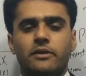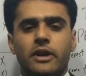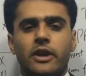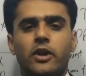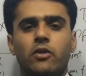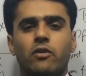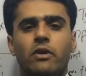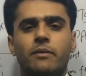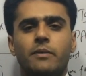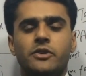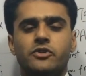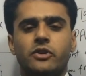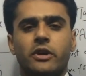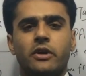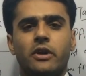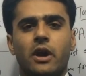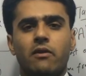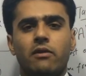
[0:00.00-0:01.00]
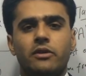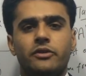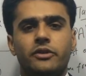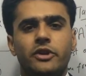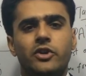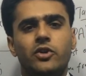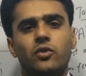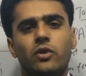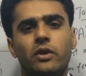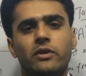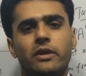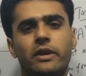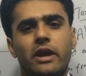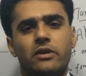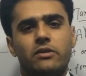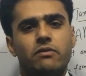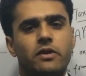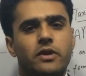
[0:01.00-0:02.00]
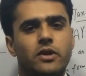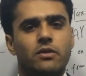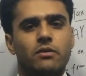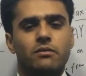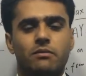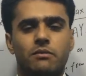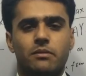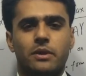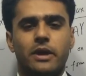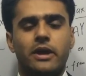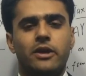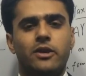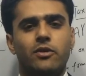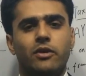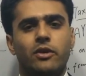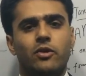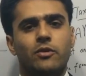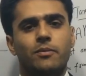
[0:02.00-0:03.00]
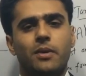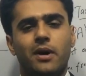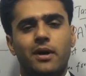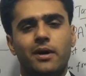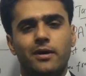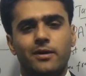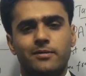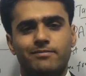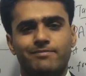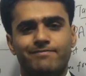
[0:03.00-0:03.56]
Thank you very much, and I will see you in the next video. Thank you and goodbye.